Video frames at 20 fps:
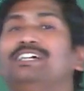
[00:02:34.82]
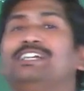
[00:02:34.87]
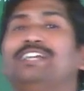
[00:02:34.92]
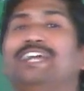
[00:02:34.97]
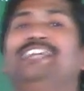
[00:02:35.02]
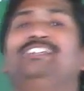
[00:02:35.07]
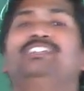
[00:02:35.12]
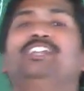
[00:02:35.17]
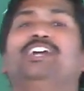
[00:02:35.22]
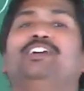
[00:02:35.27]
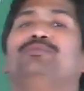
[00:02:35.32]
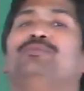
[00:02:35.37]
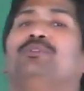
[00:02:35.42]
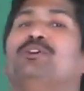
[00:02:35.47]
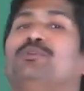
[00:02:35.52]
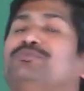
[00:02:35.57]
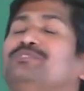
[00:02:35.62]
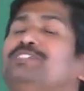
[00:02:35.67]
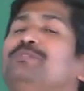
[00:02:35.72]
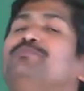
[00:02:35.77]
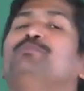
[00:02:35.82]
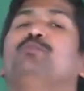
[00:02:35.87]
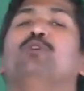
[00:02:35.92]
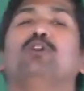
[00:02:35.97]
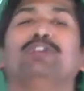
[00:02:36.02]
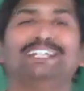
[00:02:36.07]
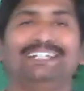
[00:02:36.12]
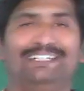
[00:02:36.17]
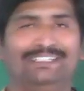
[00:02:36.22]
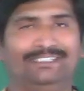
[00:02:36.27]
the right type of the
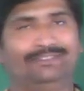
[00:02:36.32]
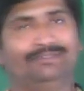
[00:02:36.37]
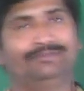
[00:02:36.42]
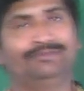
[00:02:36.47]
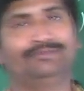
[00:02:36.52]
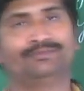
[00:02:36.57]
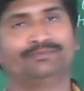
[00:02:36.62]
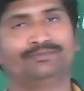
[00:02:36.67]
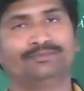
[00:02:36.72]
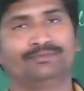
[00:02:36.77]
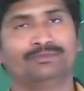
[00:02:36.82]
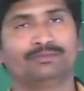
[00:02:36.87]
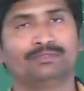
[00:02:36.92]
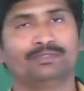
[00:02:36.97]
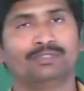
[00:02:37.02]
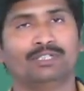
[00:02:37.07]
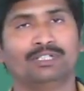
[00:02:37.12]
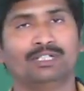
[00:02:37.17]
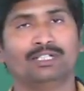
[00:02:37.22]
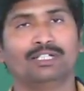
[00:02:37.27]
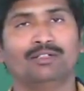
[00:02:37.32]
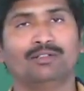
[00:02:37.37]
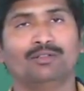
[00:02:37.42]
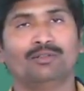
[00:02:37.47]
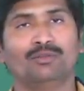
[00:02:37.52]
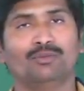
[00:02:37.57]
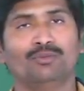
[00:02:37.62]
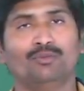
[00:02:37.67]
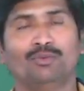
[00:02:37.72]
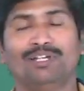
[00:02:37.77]
pollen.
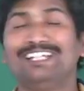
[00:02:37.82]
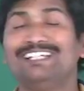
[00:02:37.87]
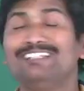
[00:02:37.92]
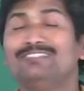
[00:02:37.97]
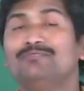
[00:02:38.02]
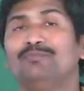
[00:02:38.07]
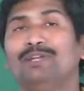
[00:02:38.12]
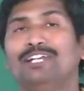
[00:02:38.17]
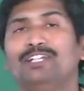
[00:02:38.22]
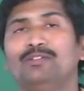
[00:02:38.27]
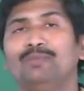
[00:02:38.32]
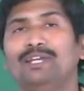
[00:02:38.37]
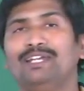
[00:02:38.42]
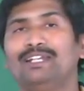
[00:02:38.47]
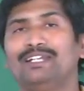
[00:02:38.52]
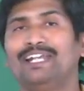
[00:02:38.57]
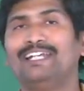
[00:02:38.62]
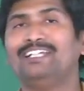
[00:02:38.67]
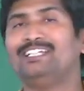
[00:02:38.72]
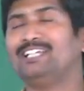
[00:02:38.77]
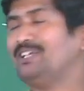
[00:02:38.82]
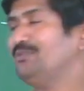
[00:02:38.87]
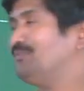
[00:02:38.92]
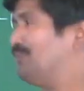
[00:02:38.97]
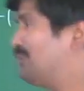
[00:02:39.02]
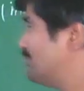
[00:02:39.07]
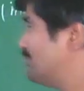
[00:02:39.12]
What is meant by right type